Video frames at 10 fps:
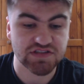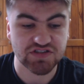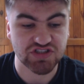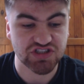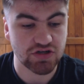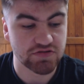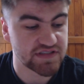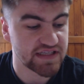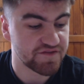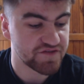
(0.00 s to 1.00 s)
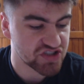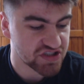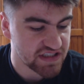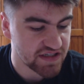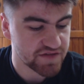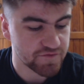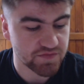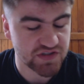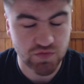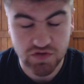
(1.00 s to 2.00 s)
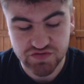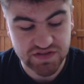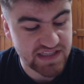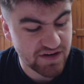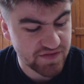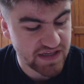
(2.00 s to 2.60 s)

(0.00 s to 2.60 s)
So just shows the efficiency from the Swans was there,